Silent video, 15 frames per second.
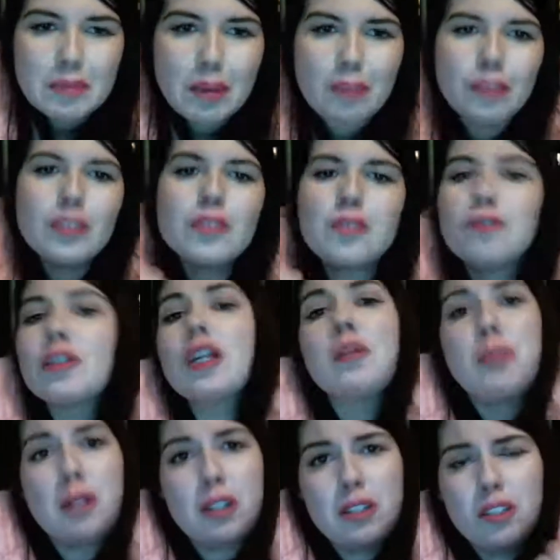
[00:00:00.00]
My first real
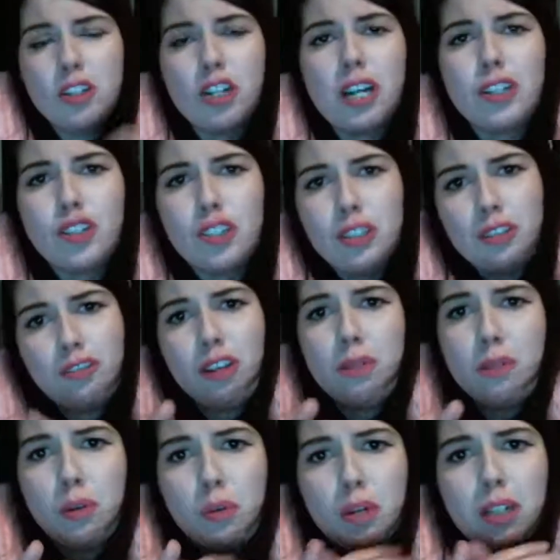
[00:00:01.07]
person crush since
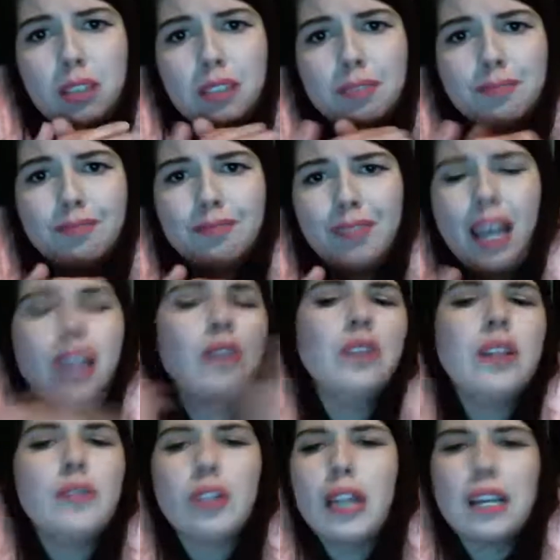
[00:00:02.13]
Rainbow World. I'd
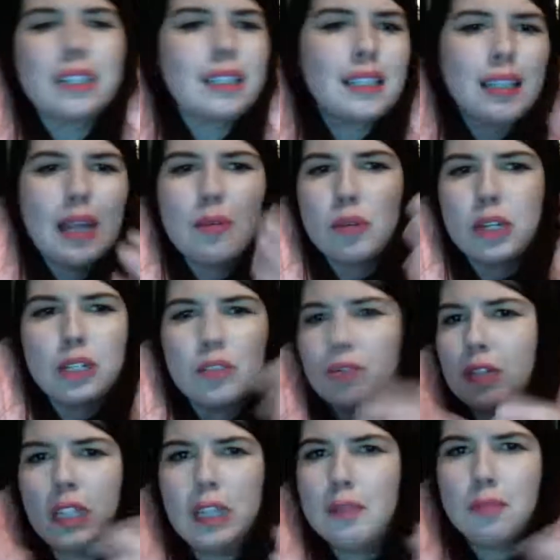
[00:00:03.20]
only ever liked celebrities
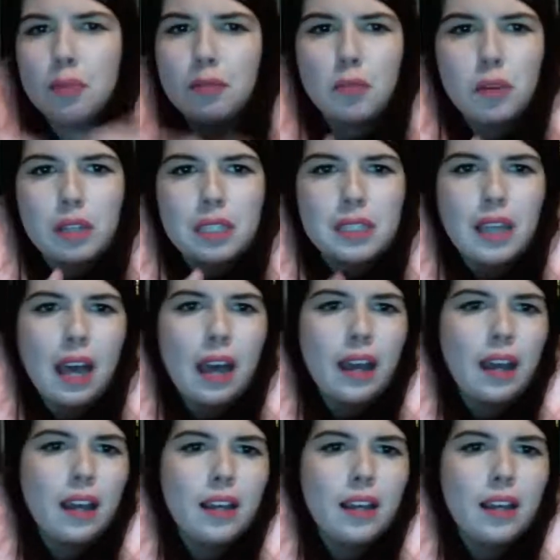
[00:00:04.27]
really before this guy.